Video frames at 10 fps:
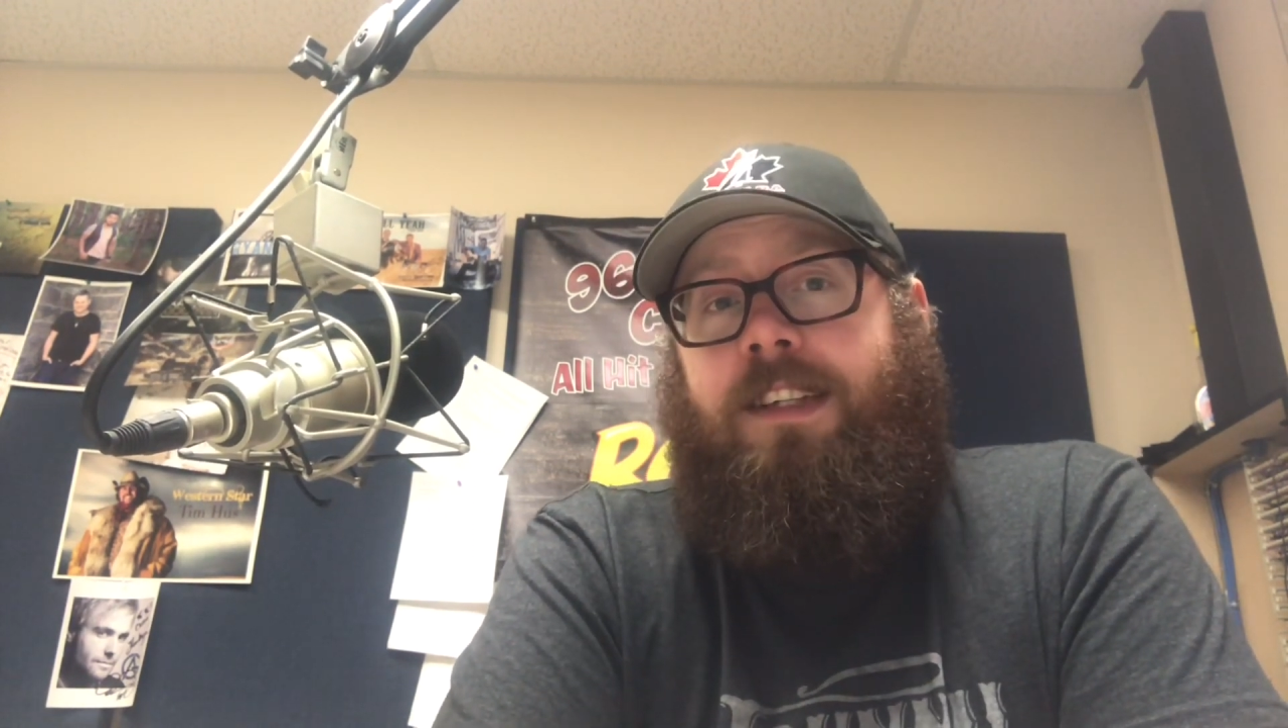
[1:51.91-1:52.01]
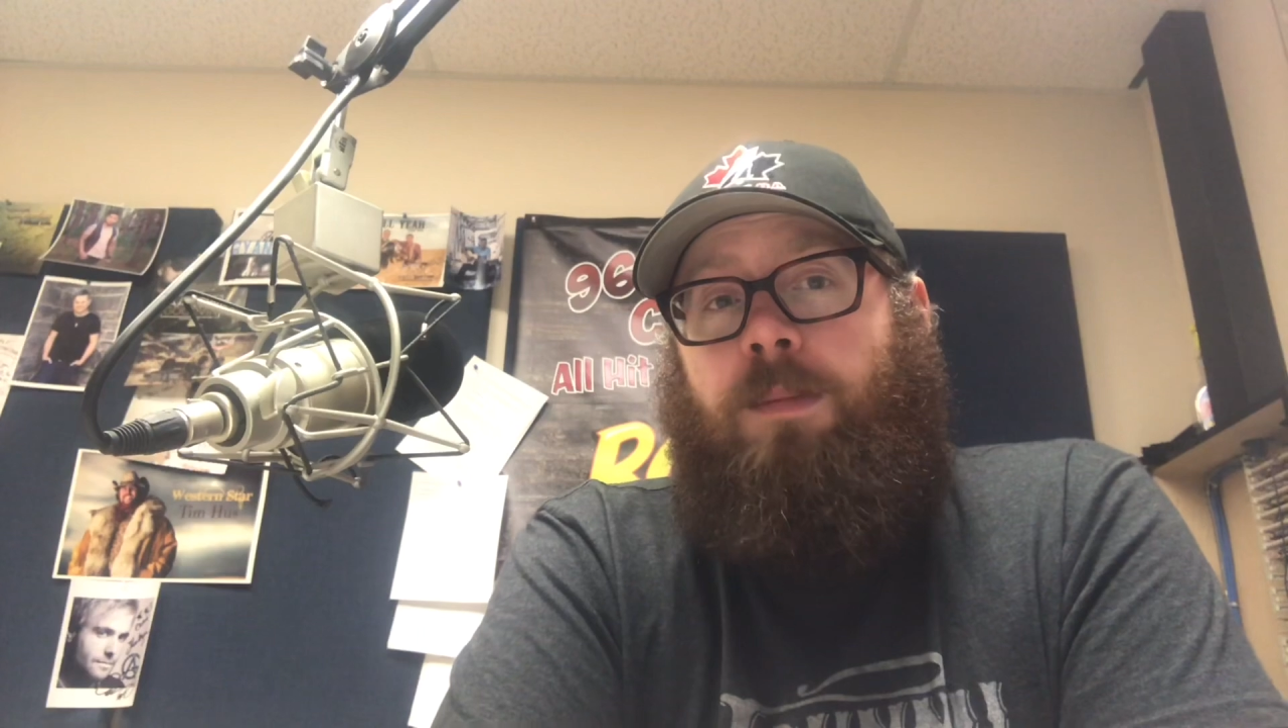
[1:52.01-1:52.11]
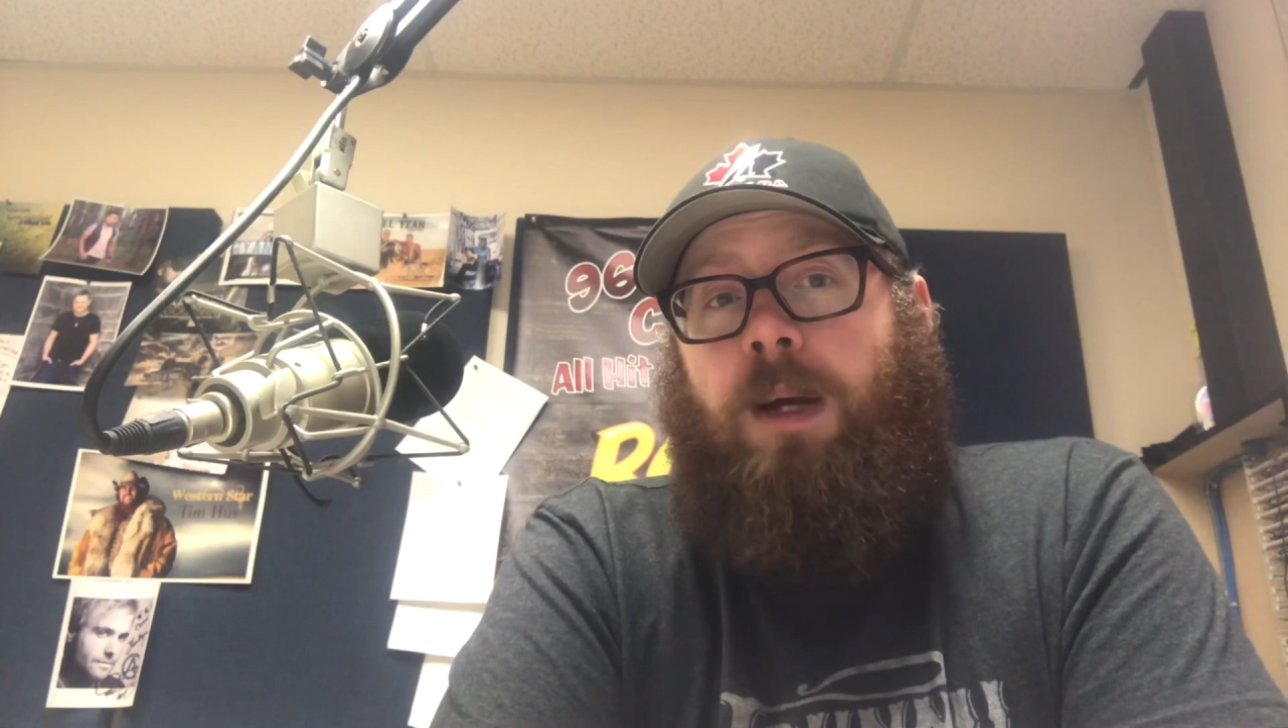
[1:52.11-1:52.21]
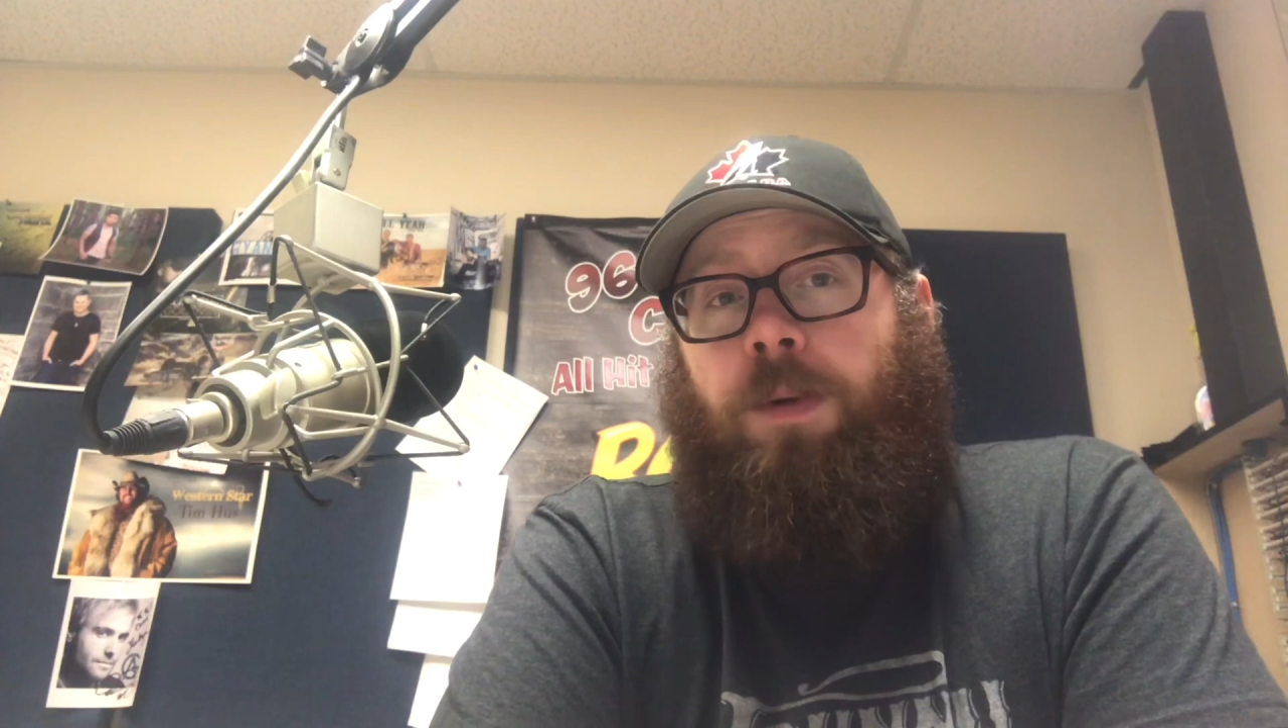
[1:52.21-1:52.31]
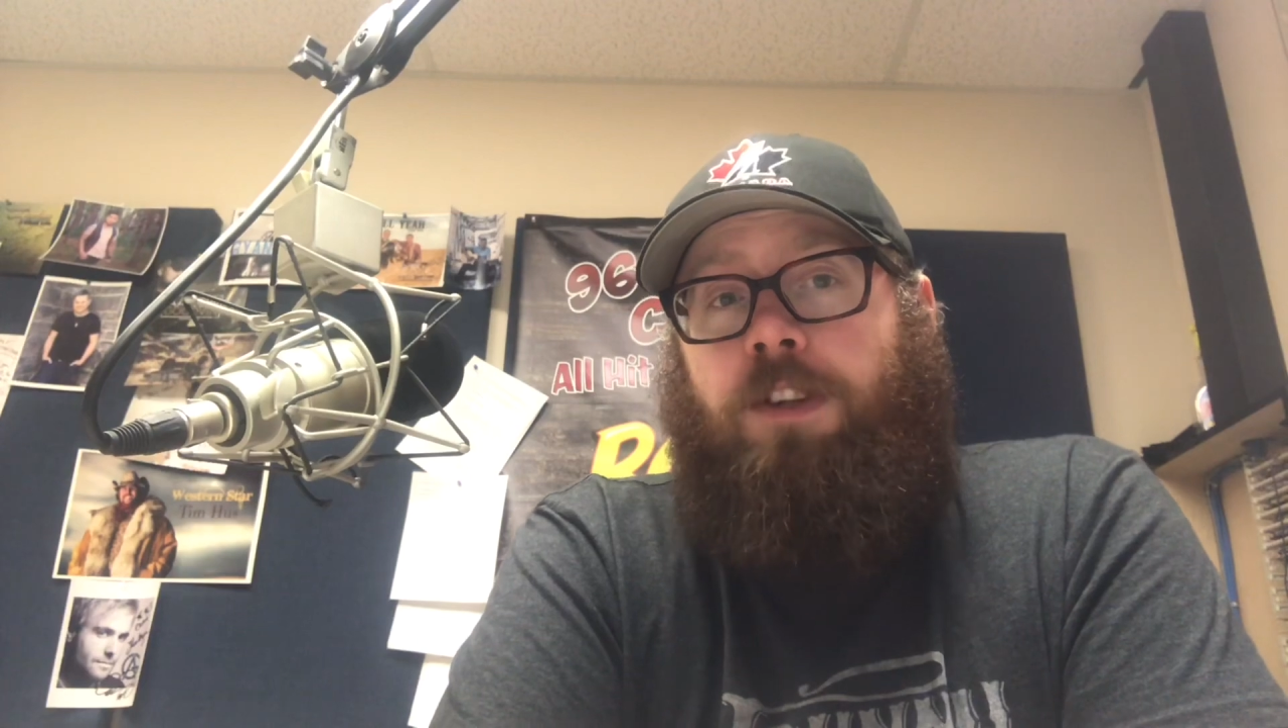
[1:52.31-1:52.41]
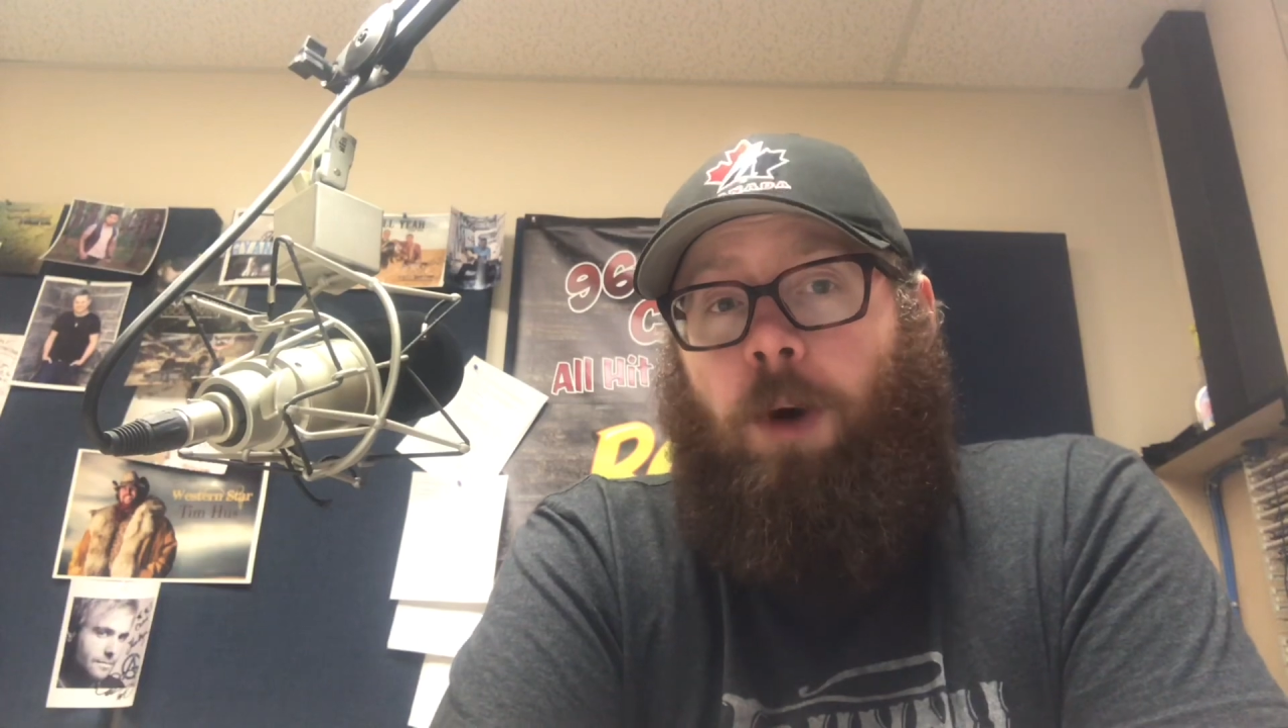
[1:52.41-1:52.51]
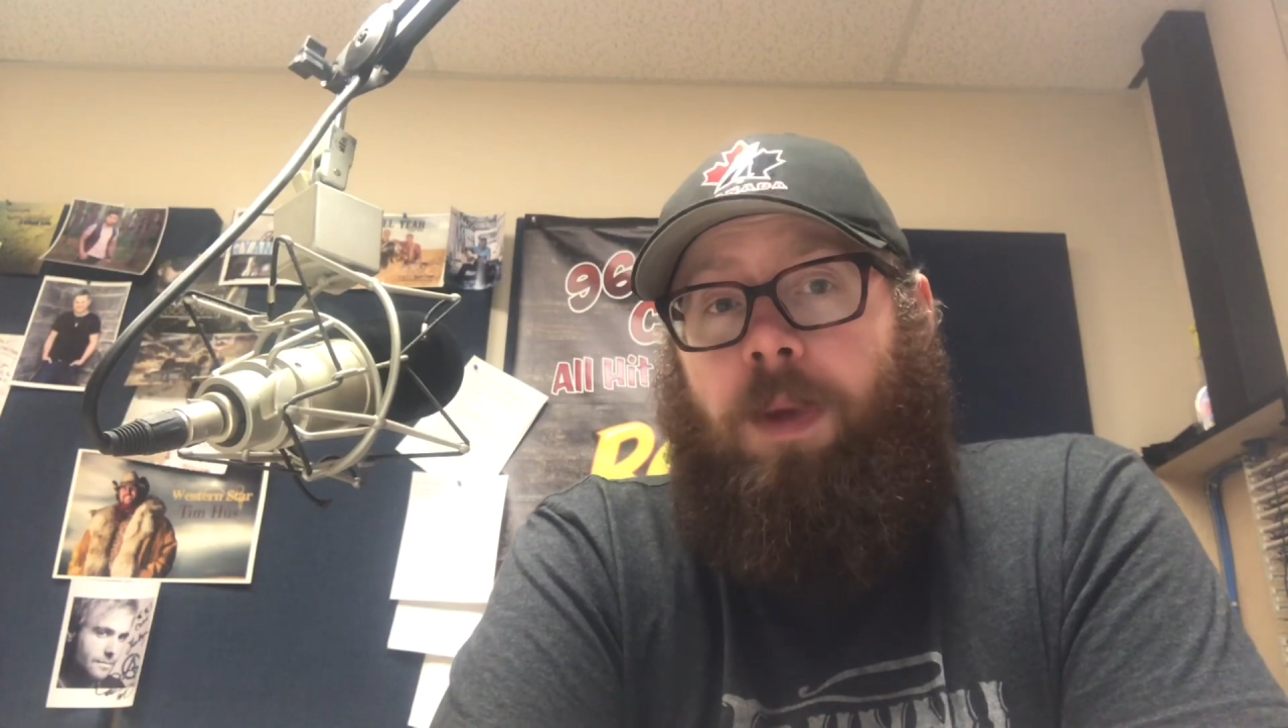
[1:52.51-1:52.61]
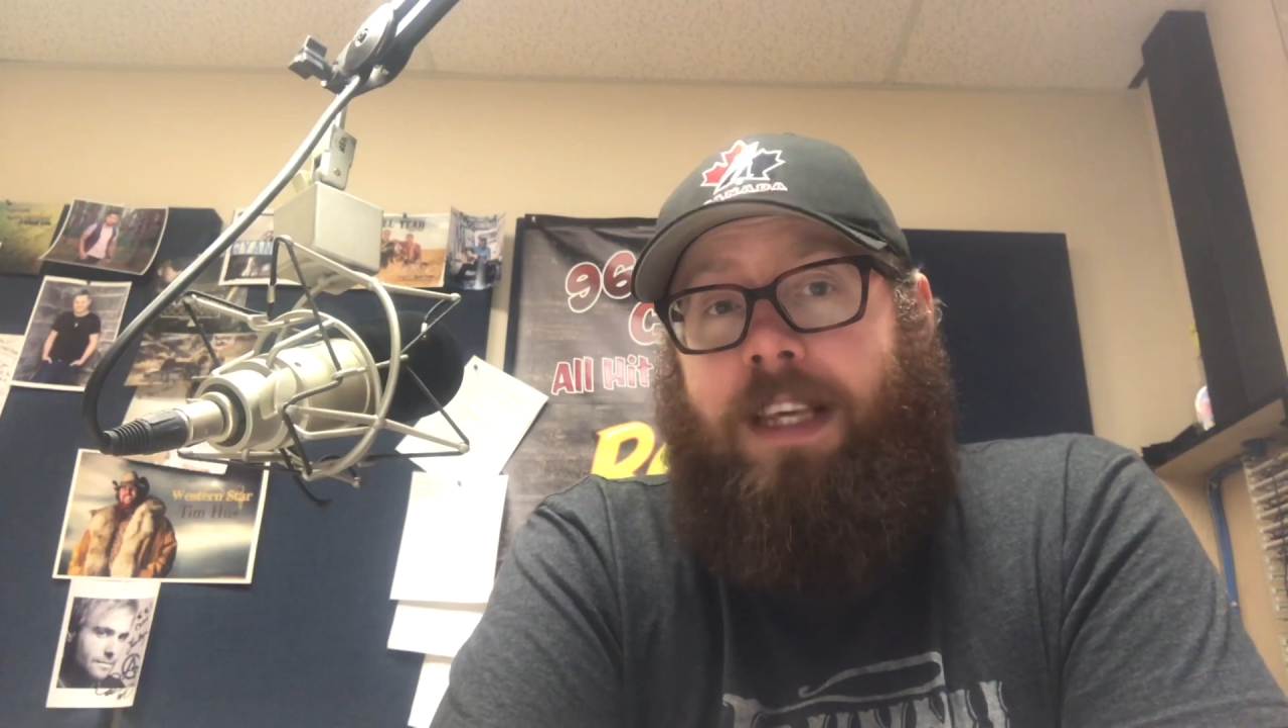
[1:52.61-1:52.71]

teamed up with Toby